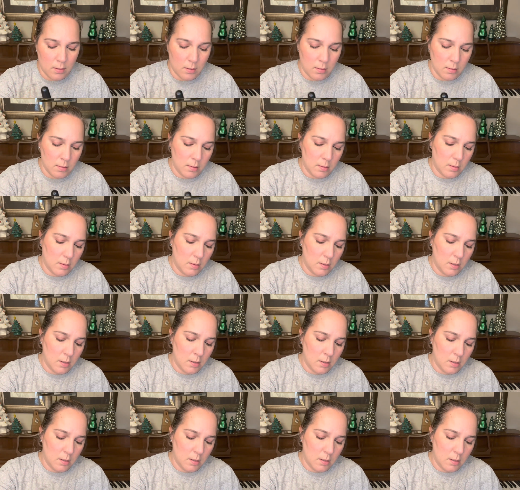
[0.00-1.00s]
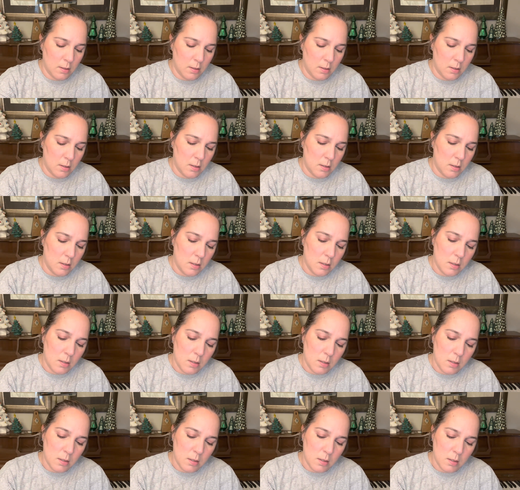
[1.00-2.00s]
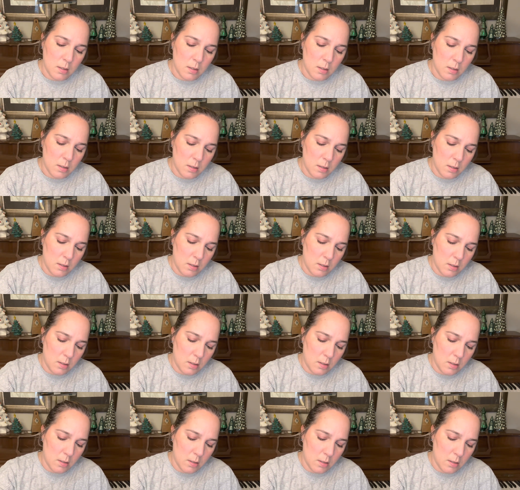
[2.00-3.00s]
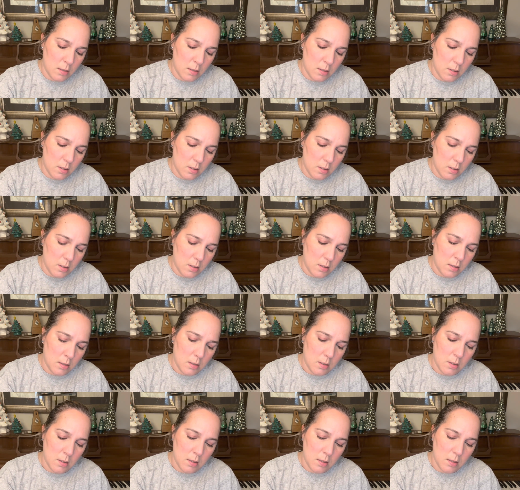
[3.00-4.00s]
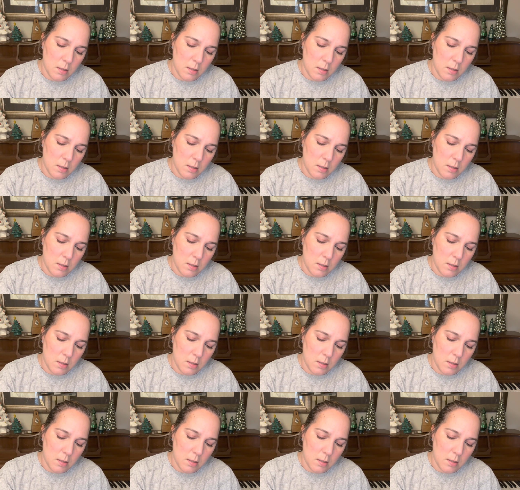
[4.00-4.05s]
(no one is talking)